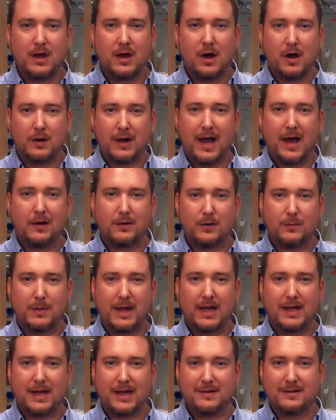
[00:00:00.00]
on how to
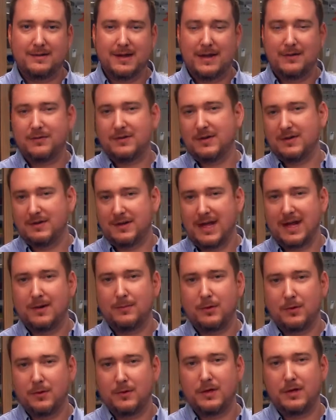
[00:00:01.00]
make a safe,
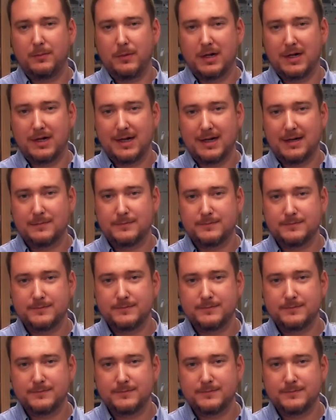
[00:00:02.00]
sustainable community.